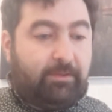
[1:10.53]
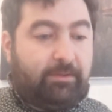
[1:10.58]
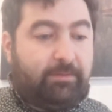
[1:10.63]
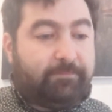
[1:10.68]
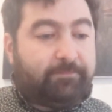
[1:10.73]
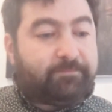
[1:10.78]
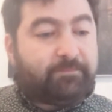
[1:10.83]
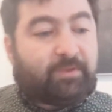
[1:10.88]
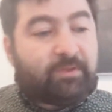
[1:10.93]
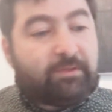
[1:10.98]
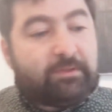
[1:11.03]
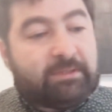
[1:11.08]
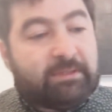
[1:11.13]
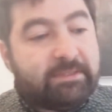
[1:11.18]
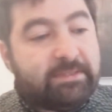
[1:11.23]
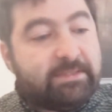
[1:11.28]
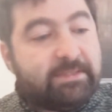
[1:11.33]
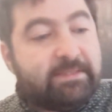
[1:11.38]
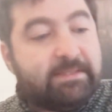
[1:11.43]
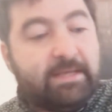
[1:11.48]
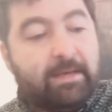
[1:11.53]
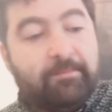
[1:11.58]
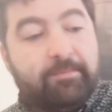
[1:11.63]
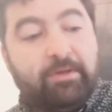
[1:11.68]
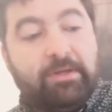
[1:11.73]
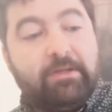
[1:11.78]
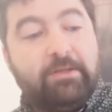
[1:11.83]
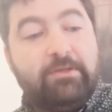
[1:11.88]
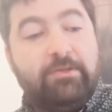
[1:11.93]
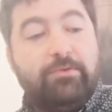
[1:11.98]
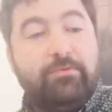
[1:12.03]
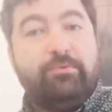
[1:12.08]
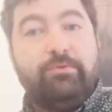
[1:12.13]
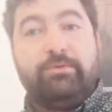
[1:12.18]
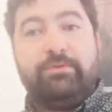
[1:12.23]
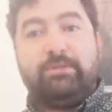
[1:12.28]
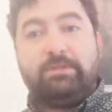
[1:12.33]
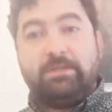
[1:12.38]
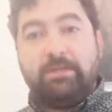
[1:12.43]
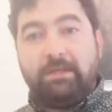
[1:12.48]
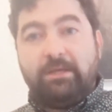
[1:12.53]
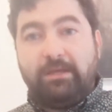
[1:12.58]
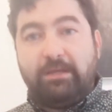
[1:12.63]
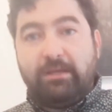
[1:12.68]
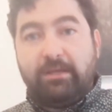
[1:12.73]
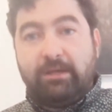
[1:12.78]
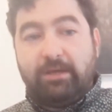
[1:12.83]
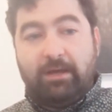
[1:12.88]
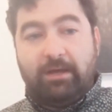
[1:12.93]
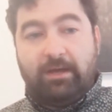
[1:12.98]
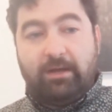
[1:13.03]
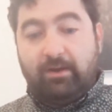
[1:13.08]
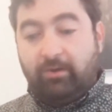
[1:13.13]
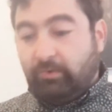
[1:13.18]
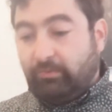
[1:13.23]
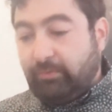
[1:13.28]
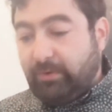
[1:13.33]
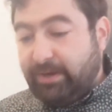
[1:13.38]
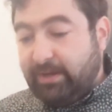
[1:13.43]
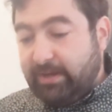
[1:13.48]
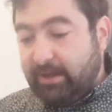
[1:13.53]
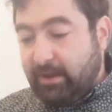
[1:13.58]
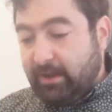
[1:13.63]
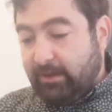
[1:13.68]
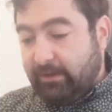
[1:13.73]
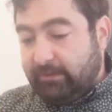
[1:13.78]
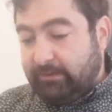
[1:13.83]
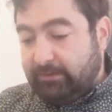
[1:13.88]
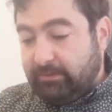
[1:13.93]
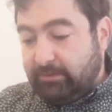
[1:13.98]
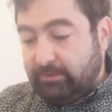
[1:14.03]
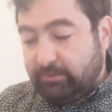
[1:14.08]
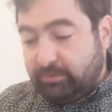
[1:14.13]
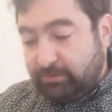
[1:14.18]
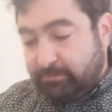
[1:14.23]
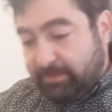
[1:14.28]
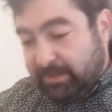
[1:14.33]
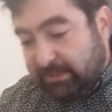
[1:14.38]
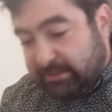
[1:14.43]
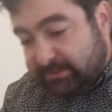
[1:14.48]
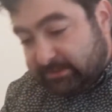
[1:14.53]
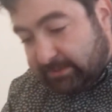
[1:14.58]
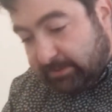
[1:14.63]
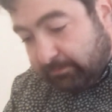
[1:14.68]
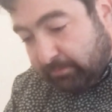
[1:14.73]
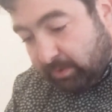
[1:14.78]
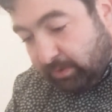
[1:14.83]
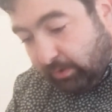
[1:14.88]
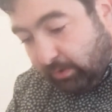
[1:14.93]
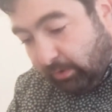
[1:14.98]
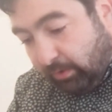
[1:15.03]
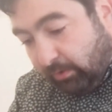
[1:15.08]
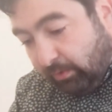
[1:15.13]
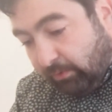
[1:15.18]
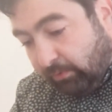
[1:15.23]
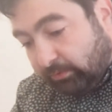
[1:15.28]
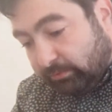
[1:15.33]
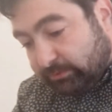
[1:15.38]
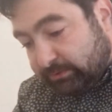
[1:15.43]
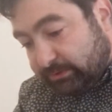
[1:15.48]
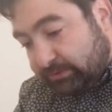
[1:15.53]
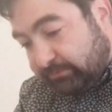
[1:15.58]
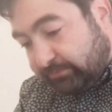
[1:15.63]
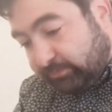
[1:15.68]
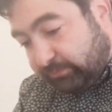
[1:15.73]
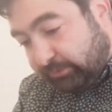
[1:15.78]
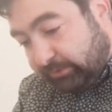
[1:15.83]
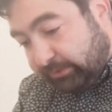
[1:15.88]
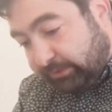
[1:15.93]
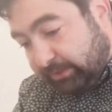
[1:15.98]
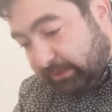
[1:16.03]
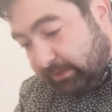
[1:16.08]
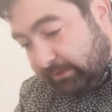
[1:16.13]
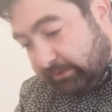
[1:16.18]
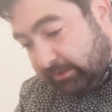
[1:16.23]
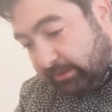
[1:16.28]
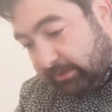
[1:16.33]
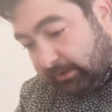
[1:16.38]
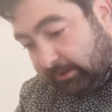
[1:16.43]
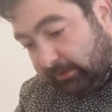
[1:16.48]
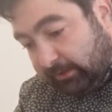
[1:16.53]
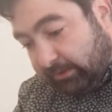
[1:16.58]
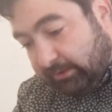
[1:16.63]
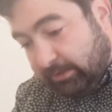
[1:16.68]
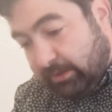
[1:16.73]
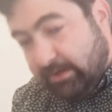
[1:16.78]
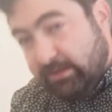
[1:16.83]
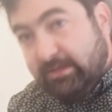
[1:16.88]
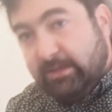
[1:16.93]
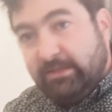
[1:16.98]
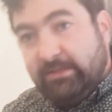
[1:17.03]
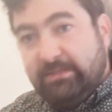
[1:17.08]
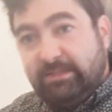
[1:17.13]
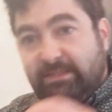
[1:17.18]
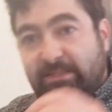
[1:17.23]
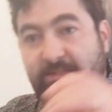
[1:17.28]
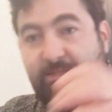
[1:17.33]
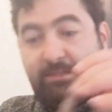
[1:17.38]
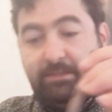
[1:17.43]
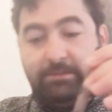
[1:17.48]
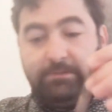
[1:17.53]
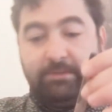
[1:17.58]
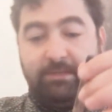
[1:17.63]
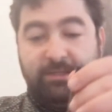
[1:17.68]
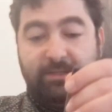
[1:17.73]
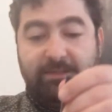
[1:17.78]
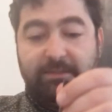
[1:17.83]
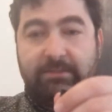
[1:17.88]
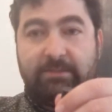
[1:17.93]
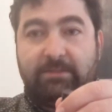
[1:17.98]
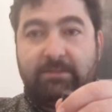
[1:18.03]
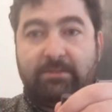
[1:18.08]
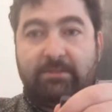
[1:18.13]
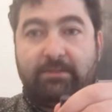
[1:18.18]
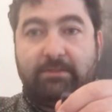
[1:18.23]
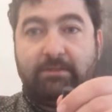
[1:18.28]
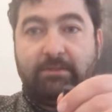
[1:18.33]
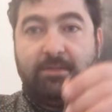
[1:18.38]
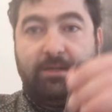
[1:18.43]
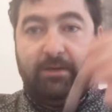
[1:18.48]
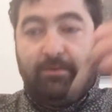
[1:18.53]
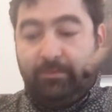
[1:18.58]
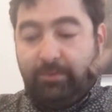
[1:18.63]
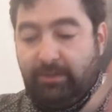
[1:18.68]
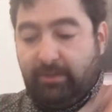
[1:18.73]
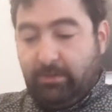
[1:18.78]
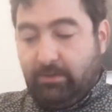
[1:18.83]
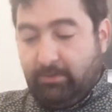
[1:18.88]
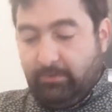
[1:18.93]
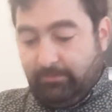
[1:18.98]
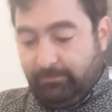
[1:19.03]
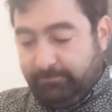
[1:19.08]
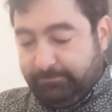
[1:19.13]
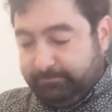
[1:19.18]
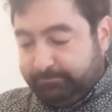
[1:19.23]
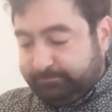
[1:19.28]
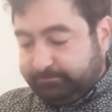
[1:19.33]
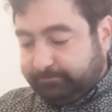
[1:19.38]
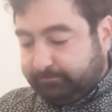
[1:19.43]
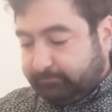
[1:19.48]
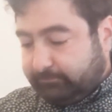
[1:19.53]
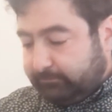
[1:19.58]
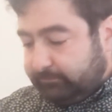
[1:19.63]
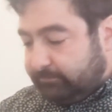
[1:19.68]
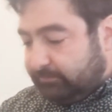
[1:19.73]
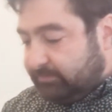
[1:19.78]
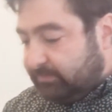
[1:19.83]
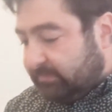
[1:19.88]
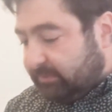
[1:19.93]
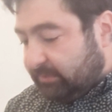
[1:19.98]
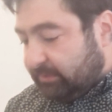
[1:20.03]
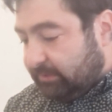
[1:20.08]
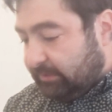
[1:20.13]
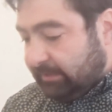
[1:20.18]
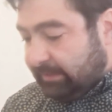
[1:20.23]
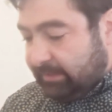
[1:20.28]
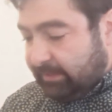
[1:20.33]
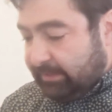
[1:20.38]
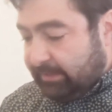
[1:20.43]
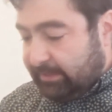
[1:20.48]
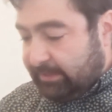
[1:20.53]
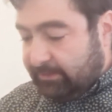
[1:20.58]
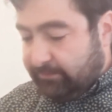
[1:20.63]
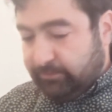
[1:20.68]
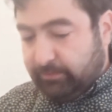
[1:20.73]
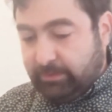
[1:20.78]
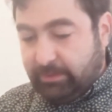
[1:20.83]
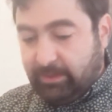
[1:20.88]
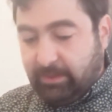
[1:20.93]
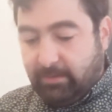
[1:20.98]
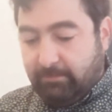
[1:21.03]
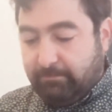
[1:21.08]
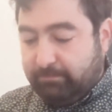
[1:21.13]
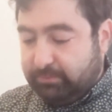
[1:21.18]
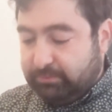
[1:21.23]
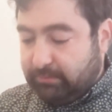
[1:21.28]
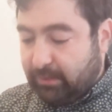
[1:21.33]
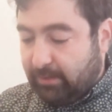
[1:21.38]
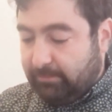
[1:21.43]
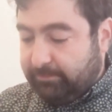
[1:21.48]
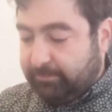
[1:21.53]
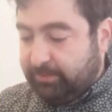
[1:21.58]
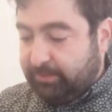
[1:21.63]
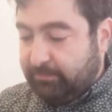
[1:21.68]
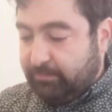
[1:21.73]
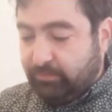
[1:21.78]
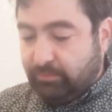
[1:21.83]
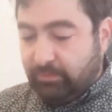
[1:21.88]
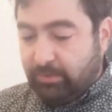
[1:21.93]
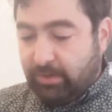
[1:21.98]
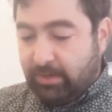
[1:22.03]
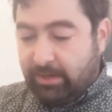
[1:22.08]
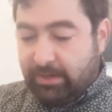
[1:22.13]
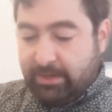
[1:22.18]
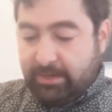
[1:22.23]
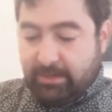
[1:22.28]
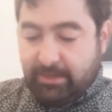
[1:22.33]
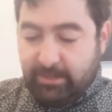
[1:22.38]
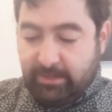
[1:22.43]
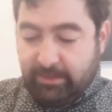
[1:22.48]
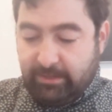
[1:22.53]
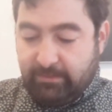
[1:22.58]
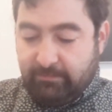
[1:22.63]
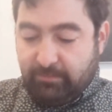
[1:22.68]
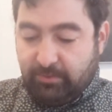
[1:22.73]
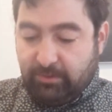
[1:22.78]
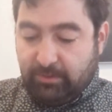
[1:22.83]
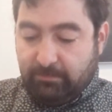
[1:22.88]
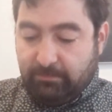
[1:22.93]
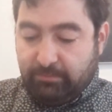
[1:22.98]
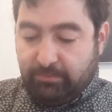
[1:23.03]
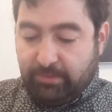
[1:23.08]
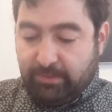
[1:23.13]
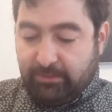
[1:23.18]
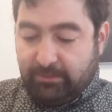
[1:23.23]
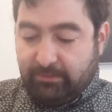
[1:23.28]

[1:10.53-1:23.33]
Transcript: let's see I'm gonna use a crayon to make some holes for our seedlings there we go and we're gonna plop them right in I'm gonna plant